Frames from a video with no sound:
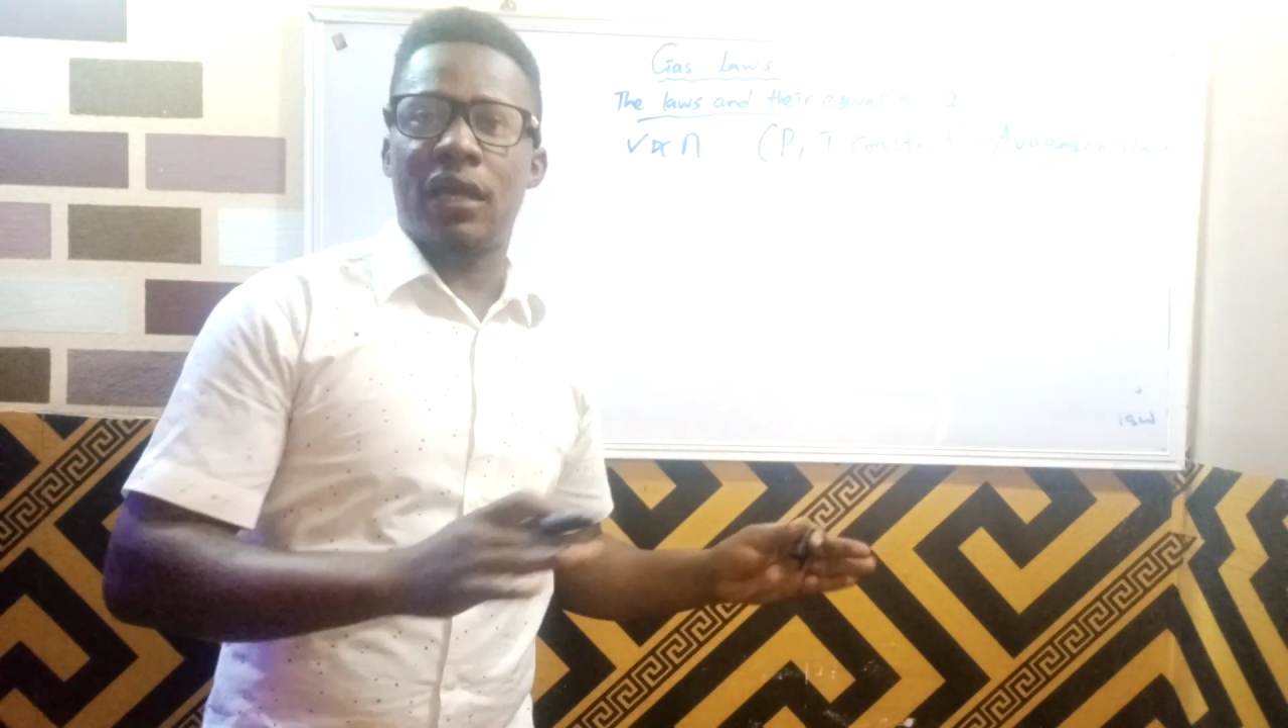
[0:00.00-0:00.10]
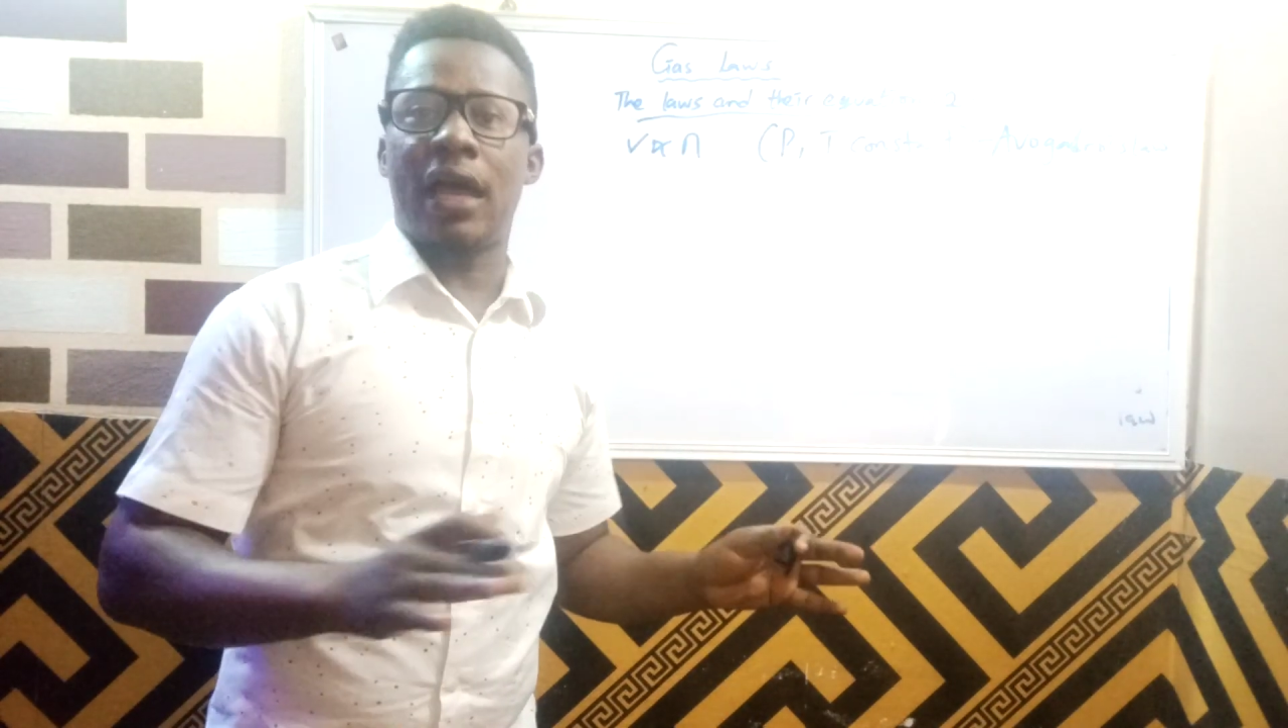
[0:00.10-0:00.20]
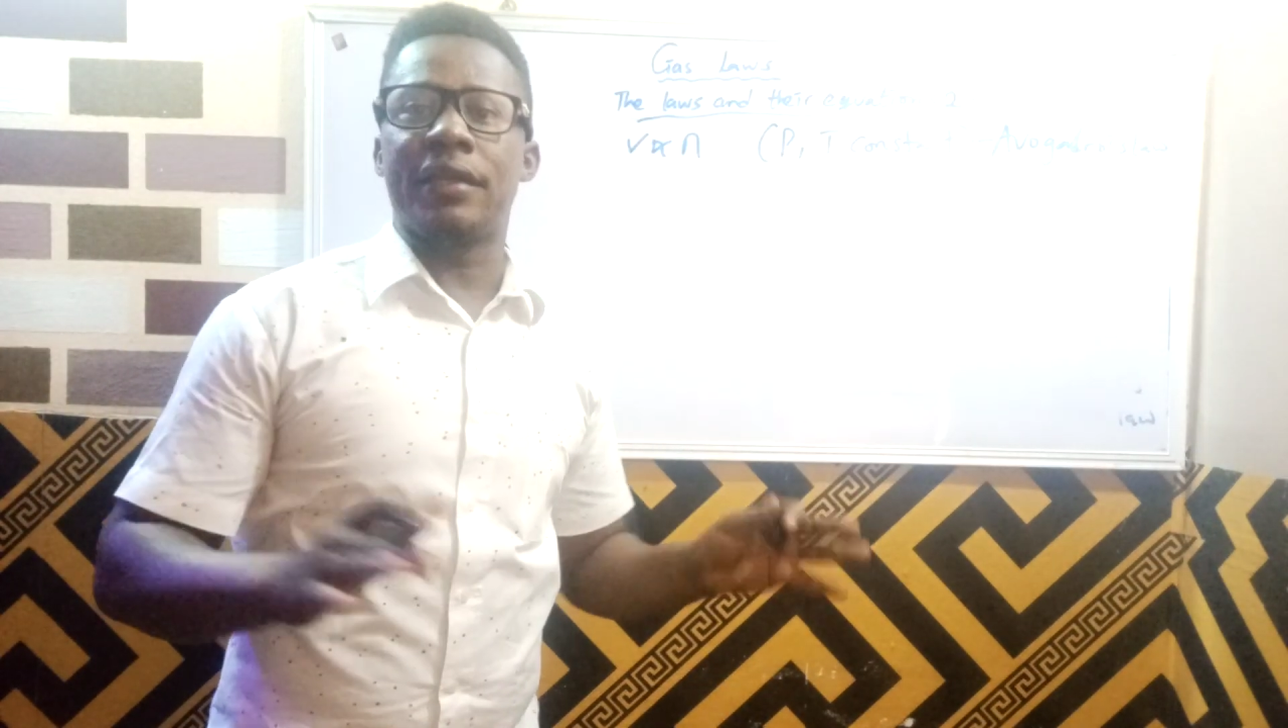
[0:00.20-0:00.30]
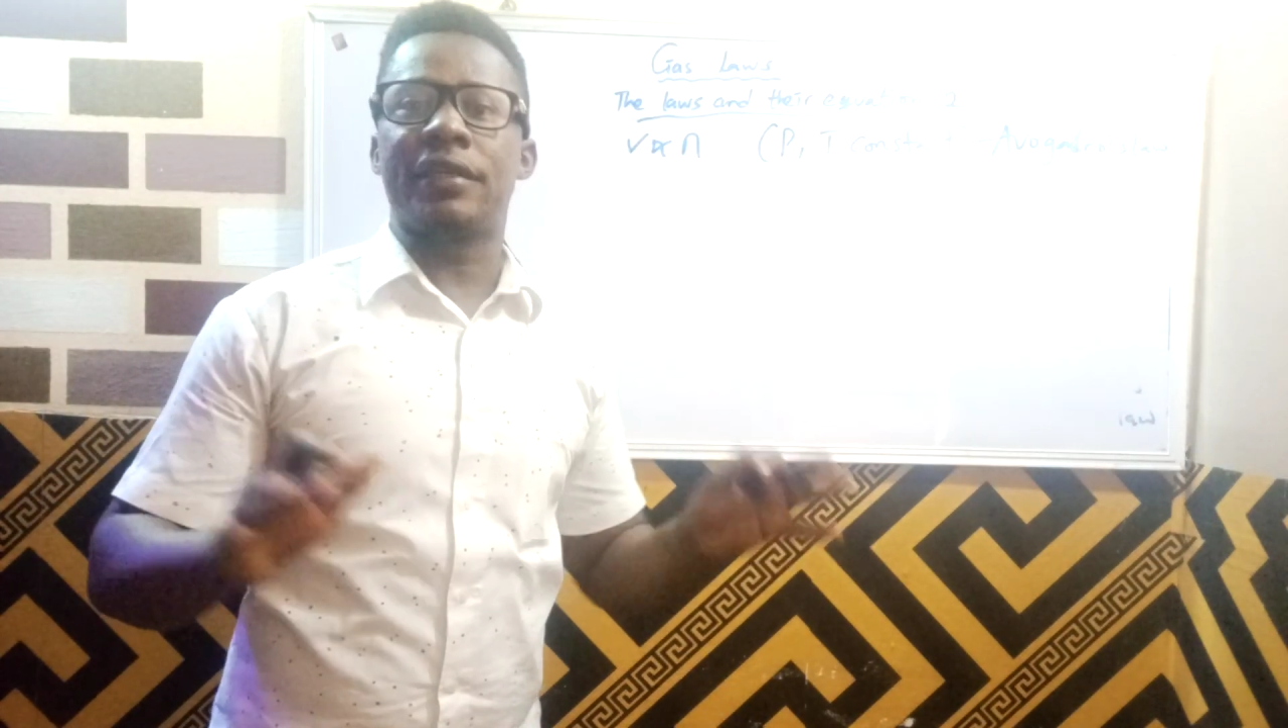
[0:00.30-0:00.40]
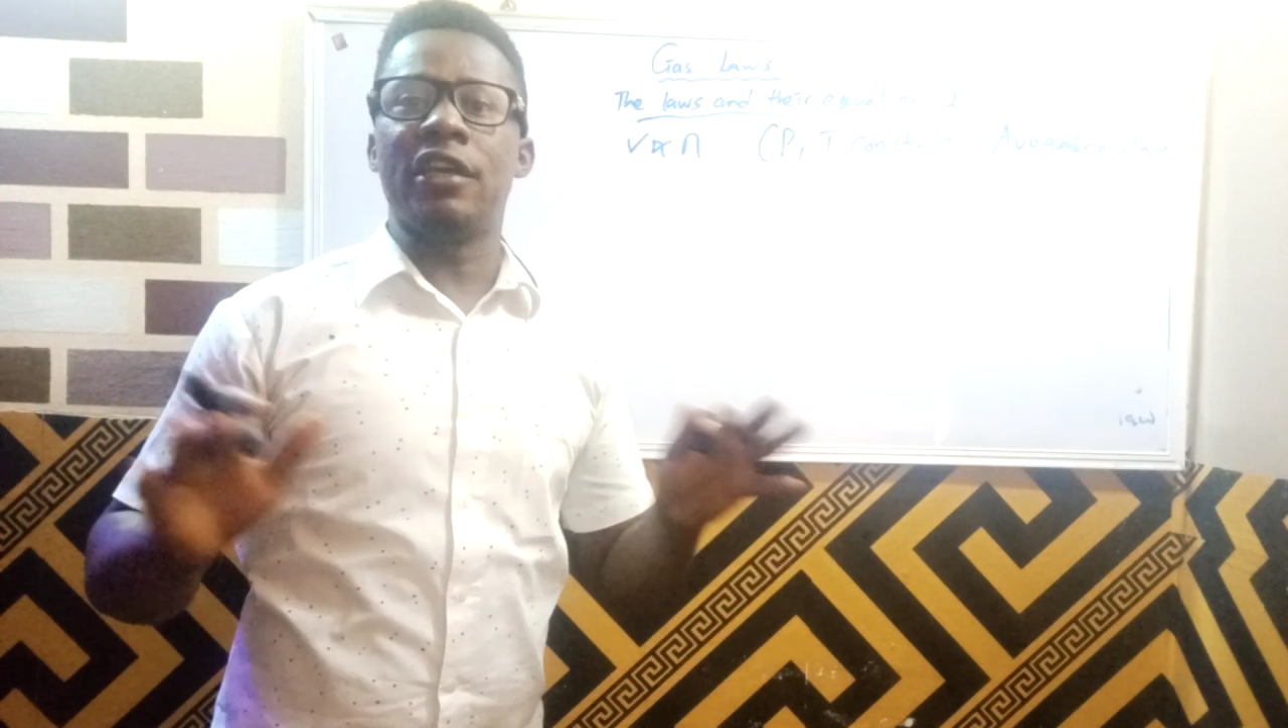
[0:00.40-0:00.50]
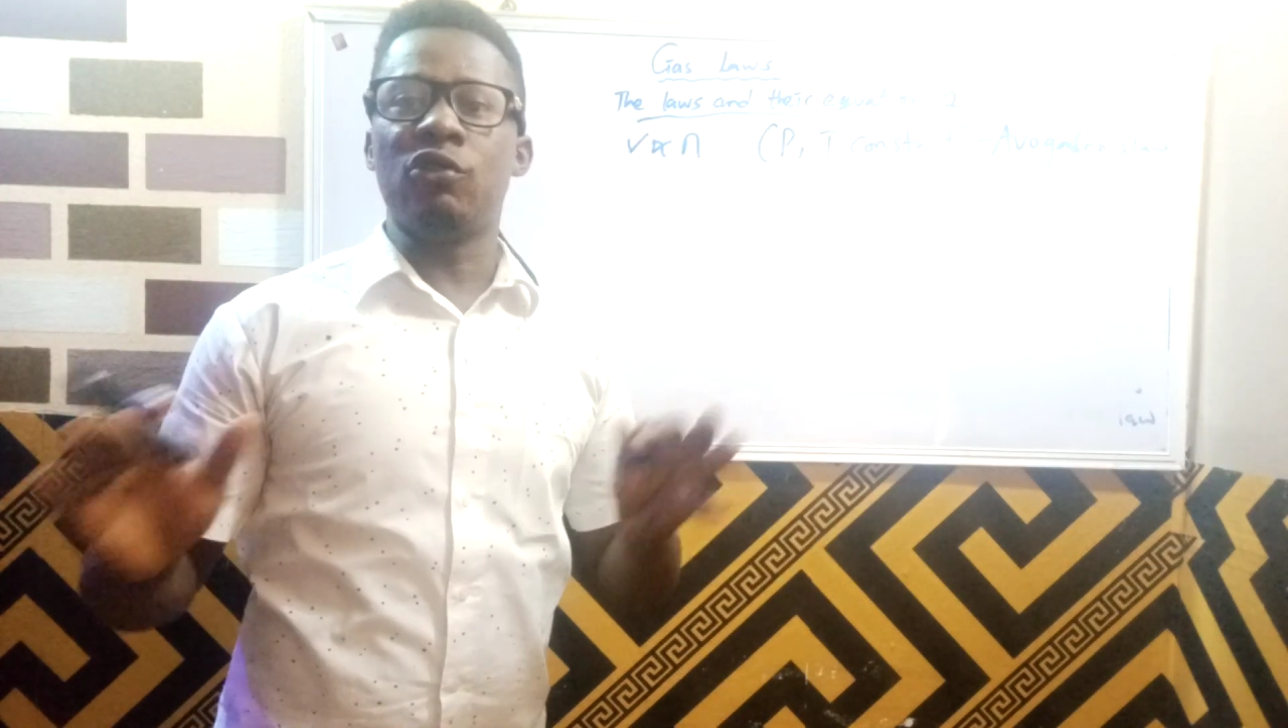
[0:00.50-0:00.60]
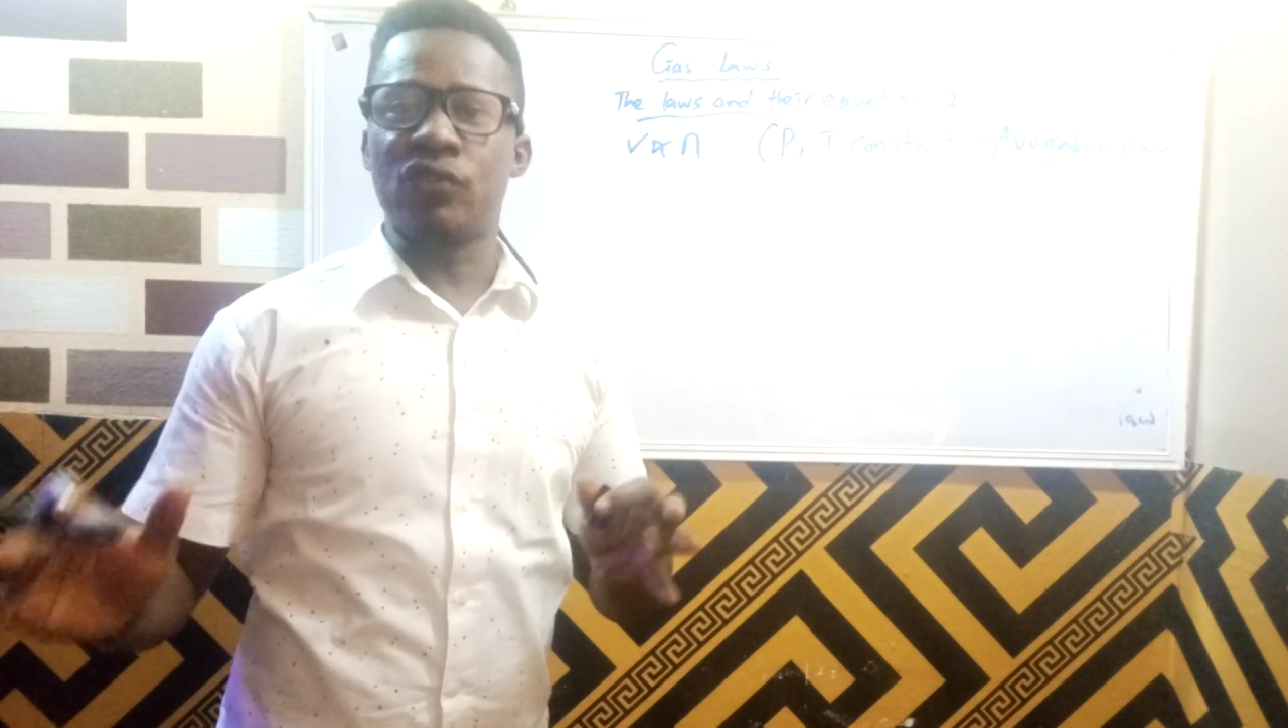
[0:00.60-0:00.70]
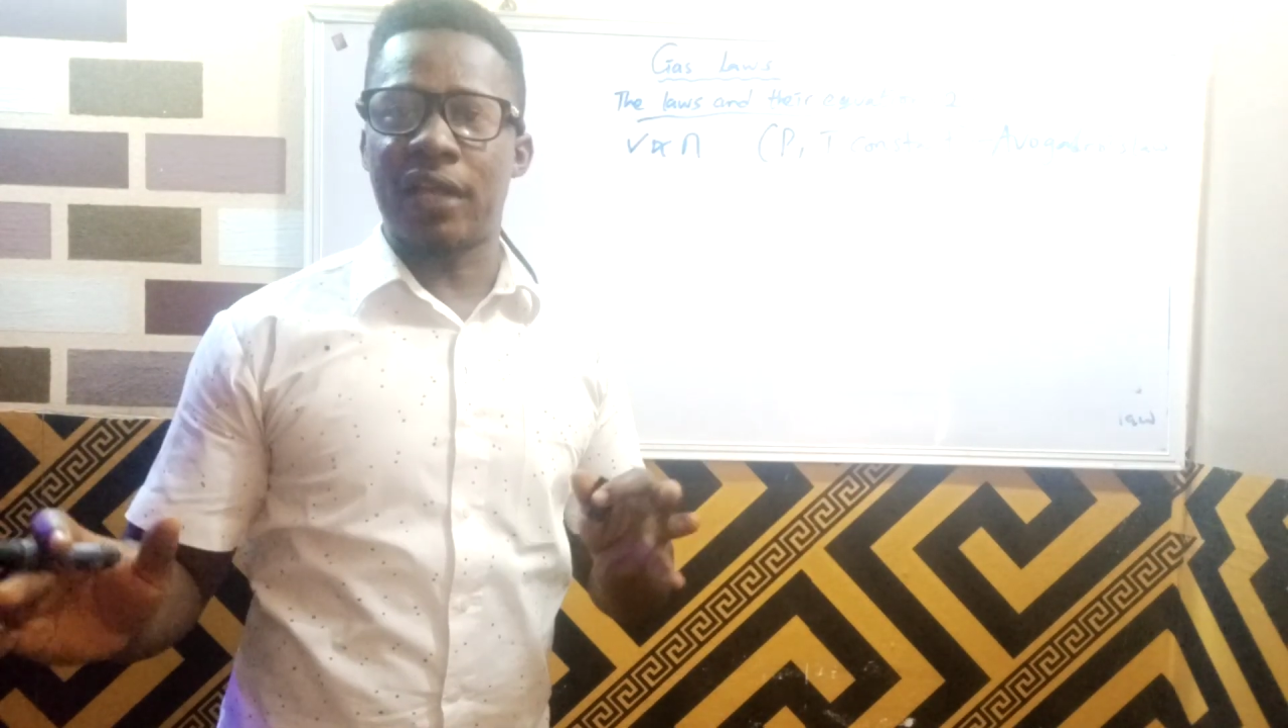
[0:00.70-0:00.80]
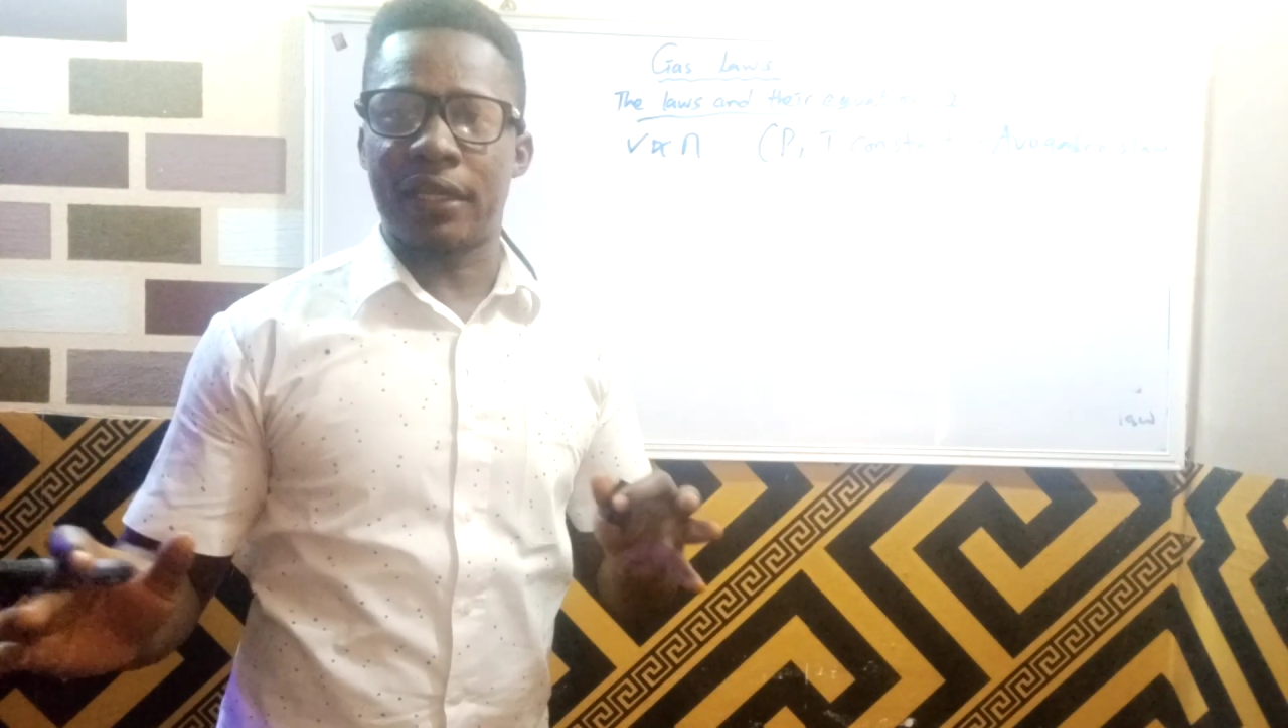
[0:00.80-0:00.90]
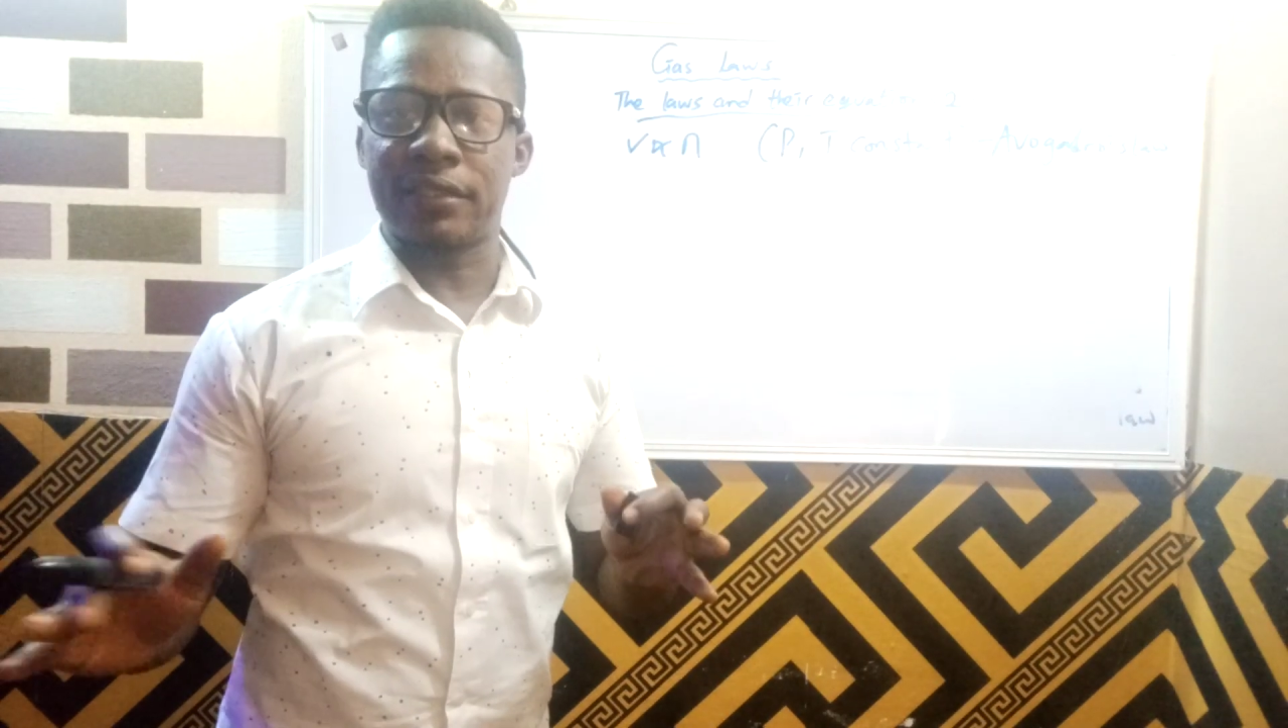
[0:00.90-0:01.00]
and Gay-Lussac